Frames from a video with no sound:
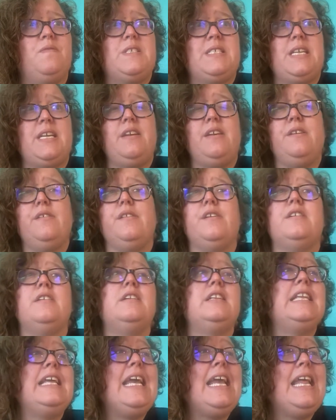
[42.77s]

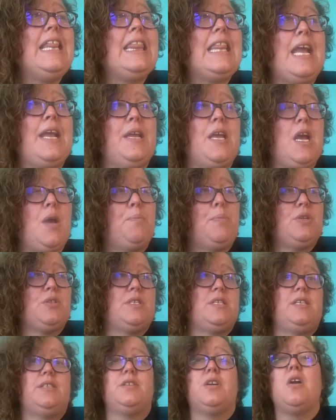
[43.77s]
singularly, like
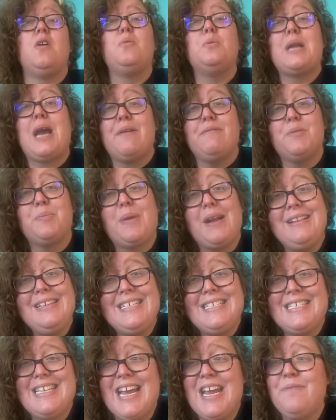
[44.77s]
person on their own, I would probably
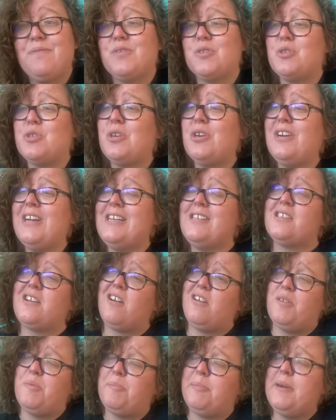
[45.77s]
say for sure is
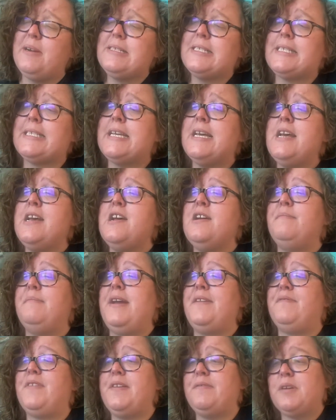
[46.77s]
Garth Brooks.
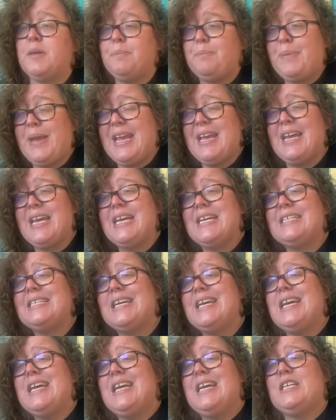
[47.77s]
My favorite band
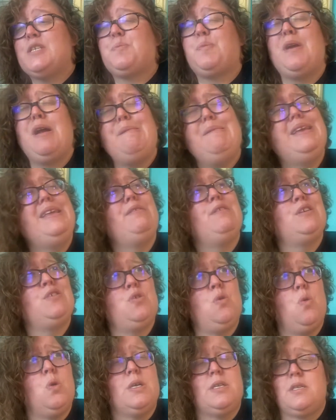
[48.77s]
is probably The
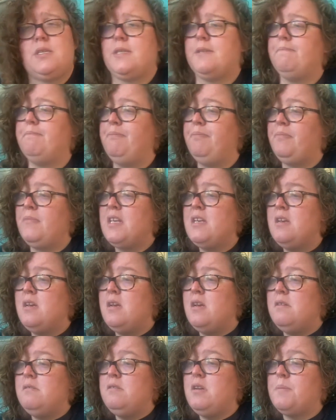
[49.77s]
Doors.
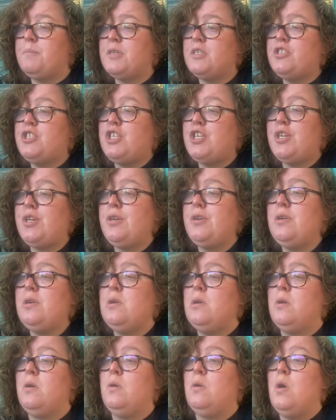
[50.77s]
Number
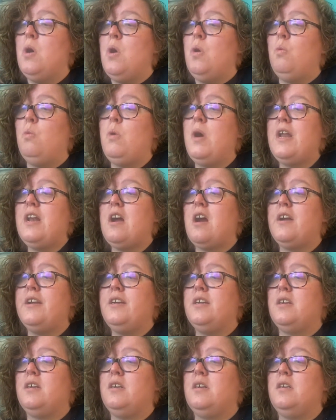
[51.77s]
two, what are
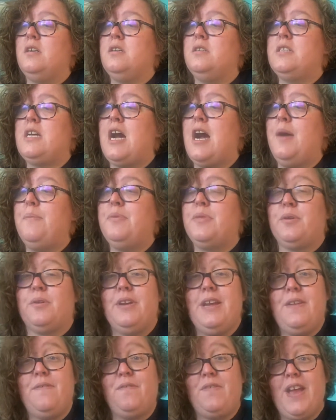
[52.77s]
your top
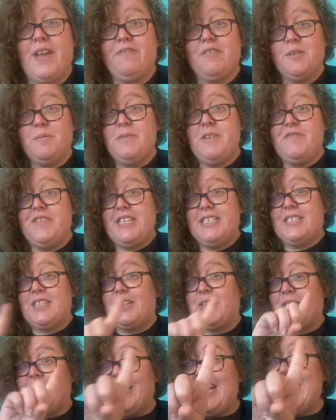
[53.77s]
three favorite movies?
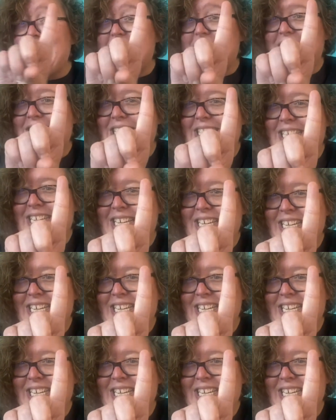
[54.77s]
Grease,